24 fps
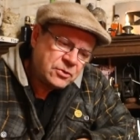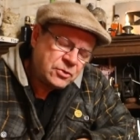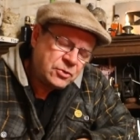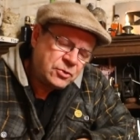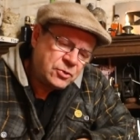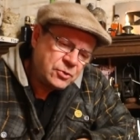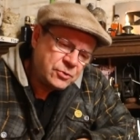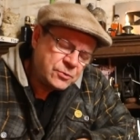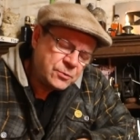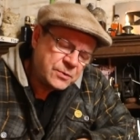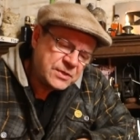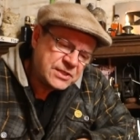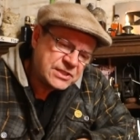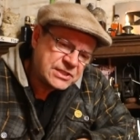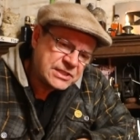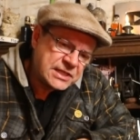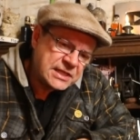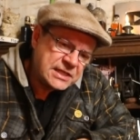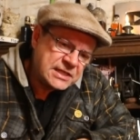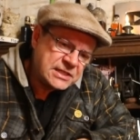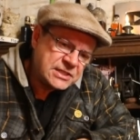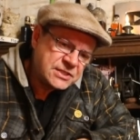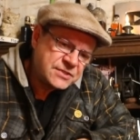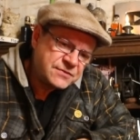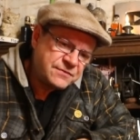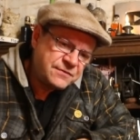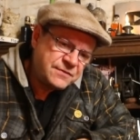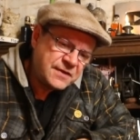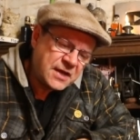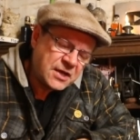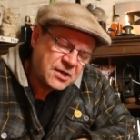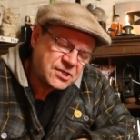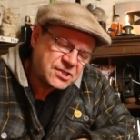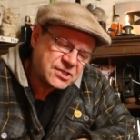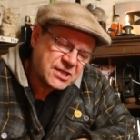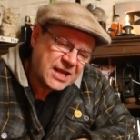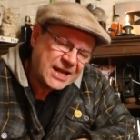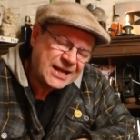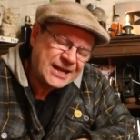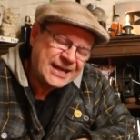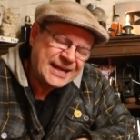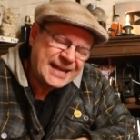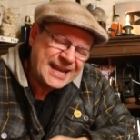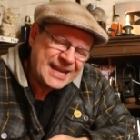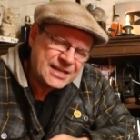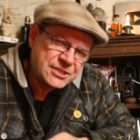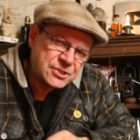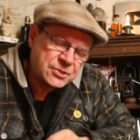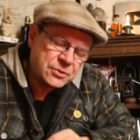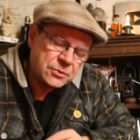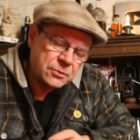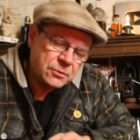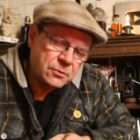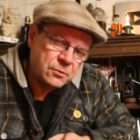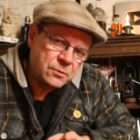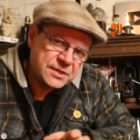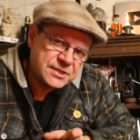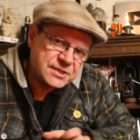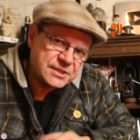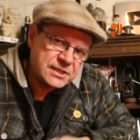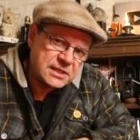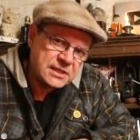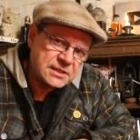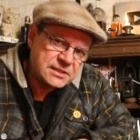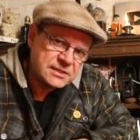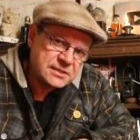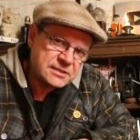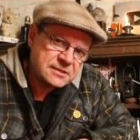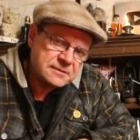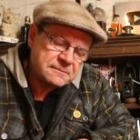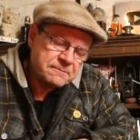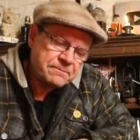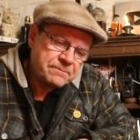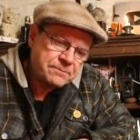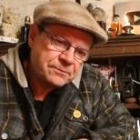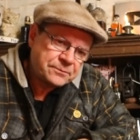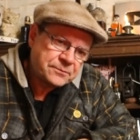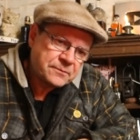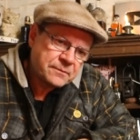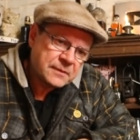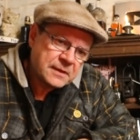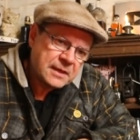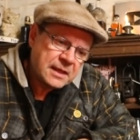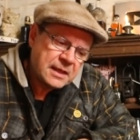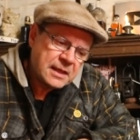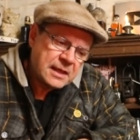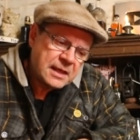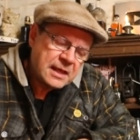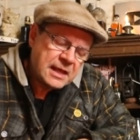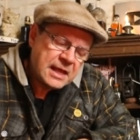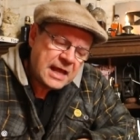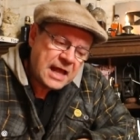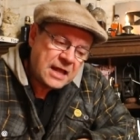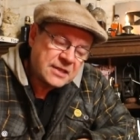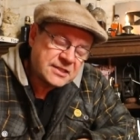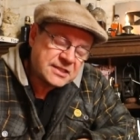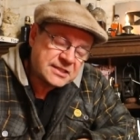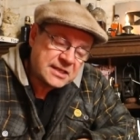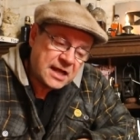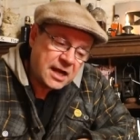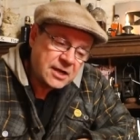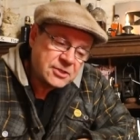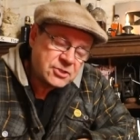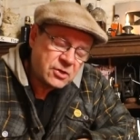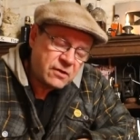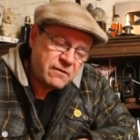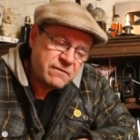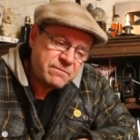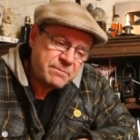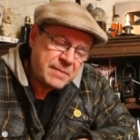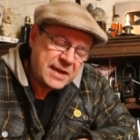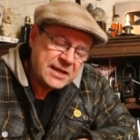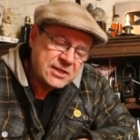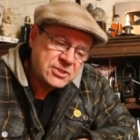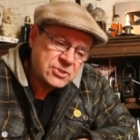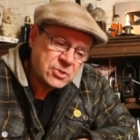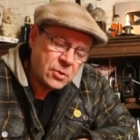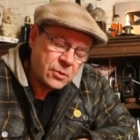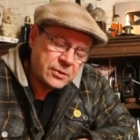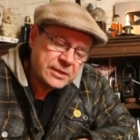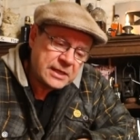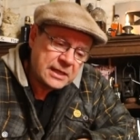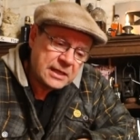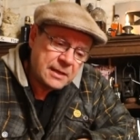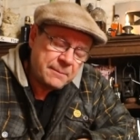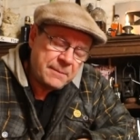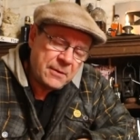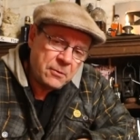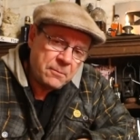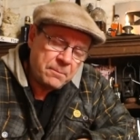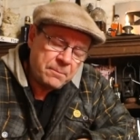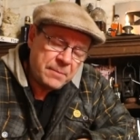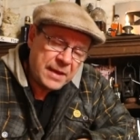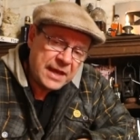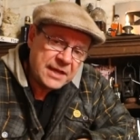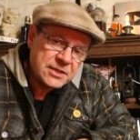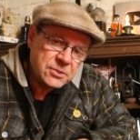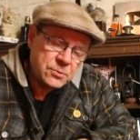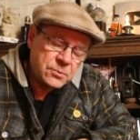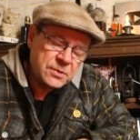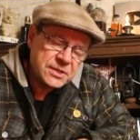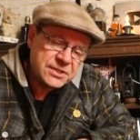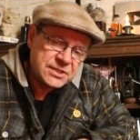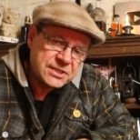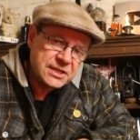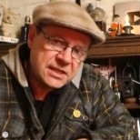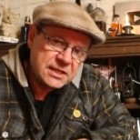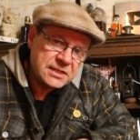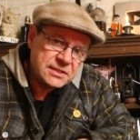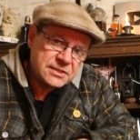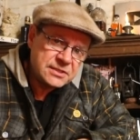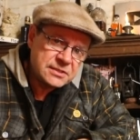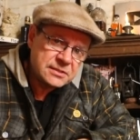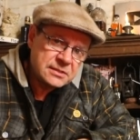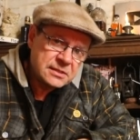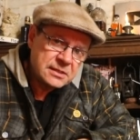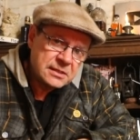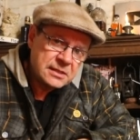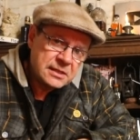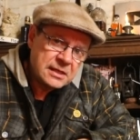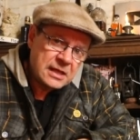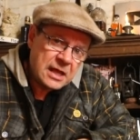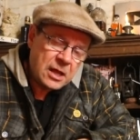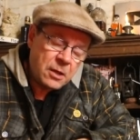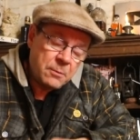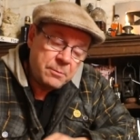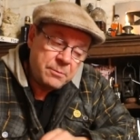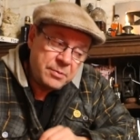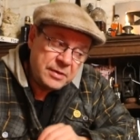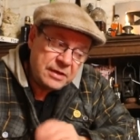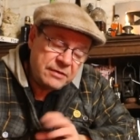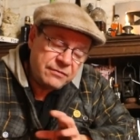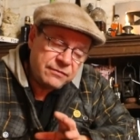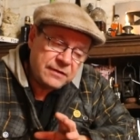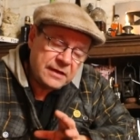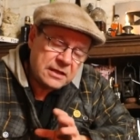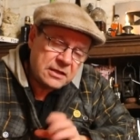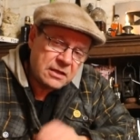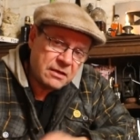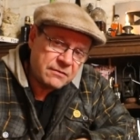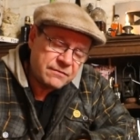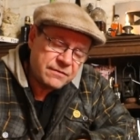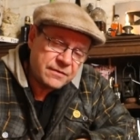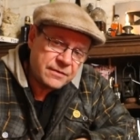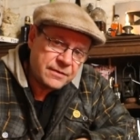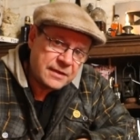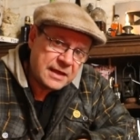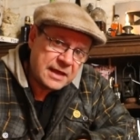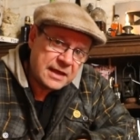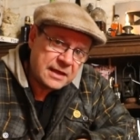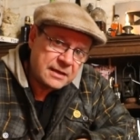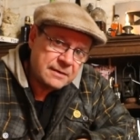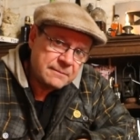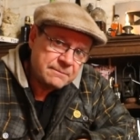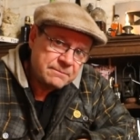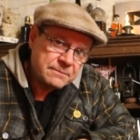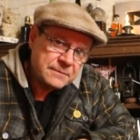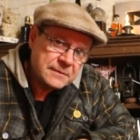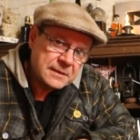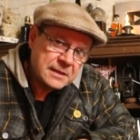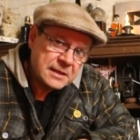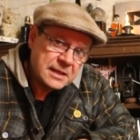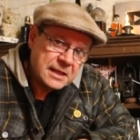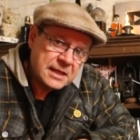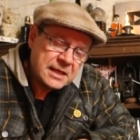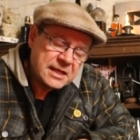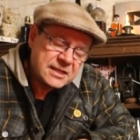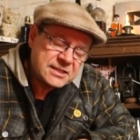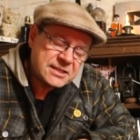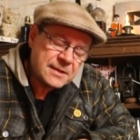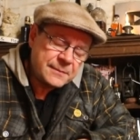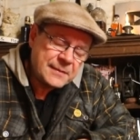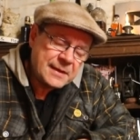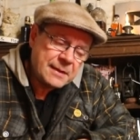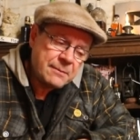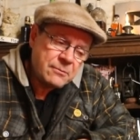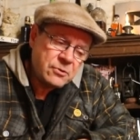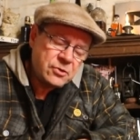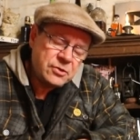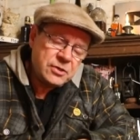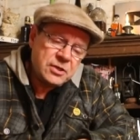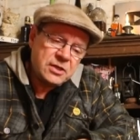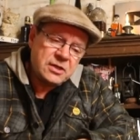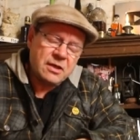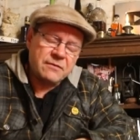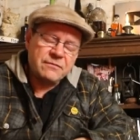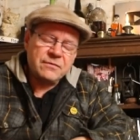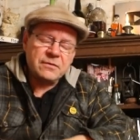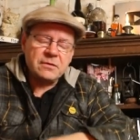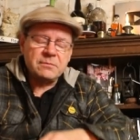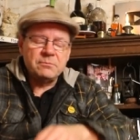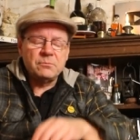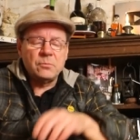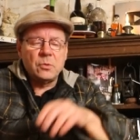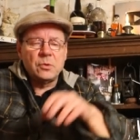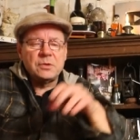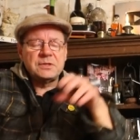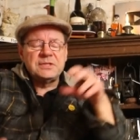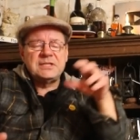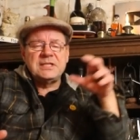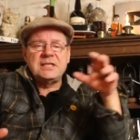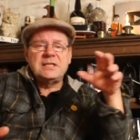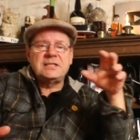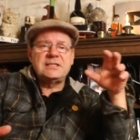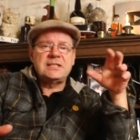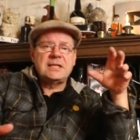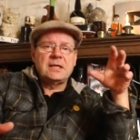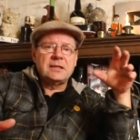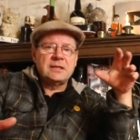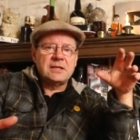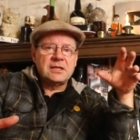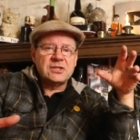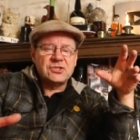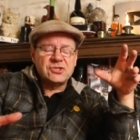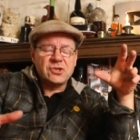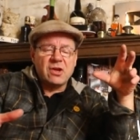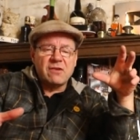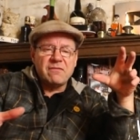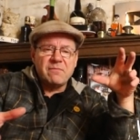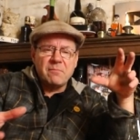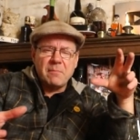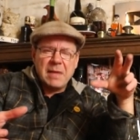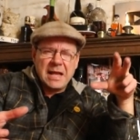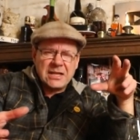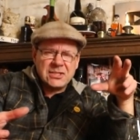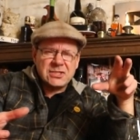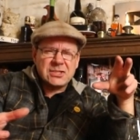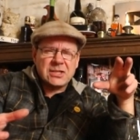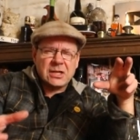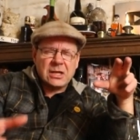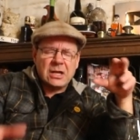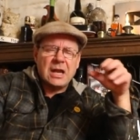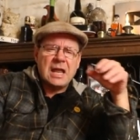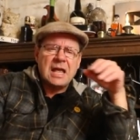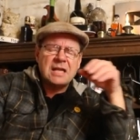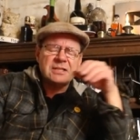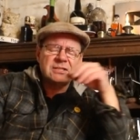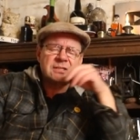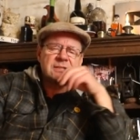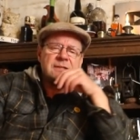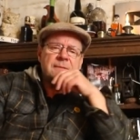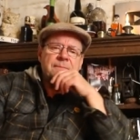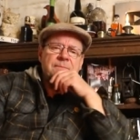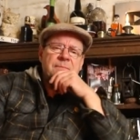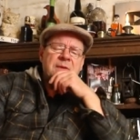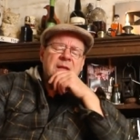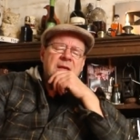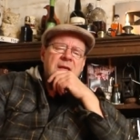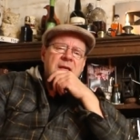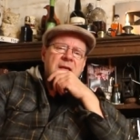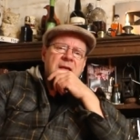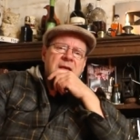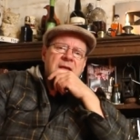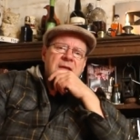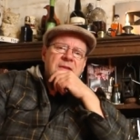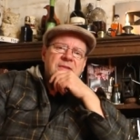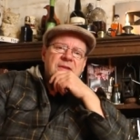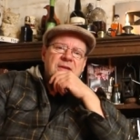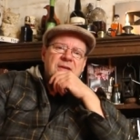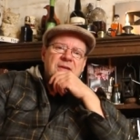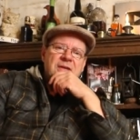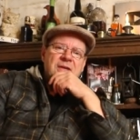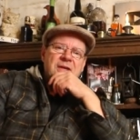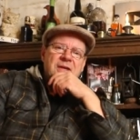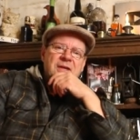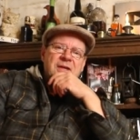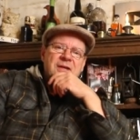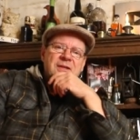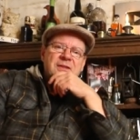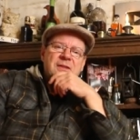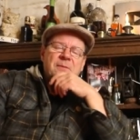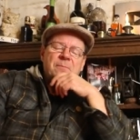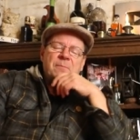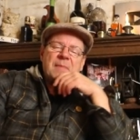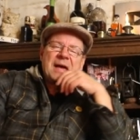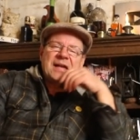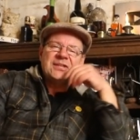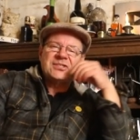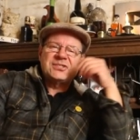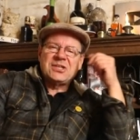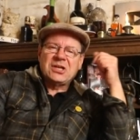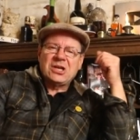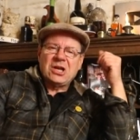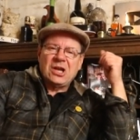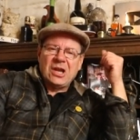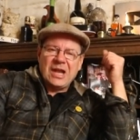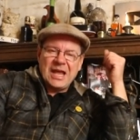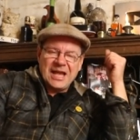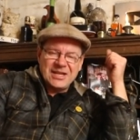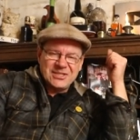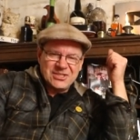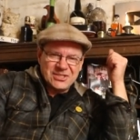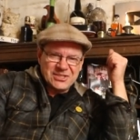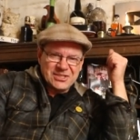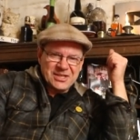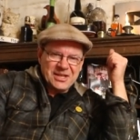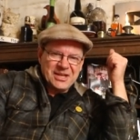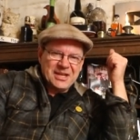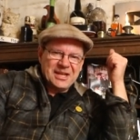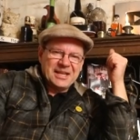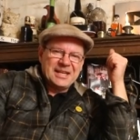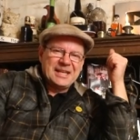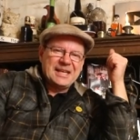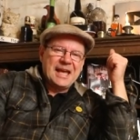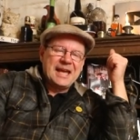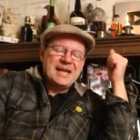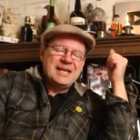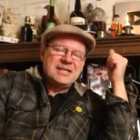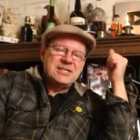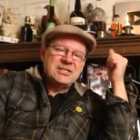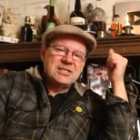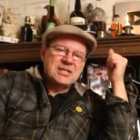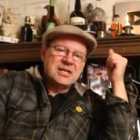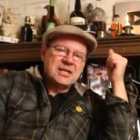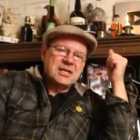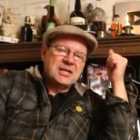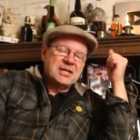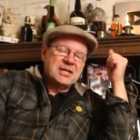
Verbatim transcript: good whiskies versus less good whiskies. I'll start off by talking about bad whiskies. I'll briefly cover that. It's something I'm going to cover in more detail in a sort of masterclass. The, the masterclass guide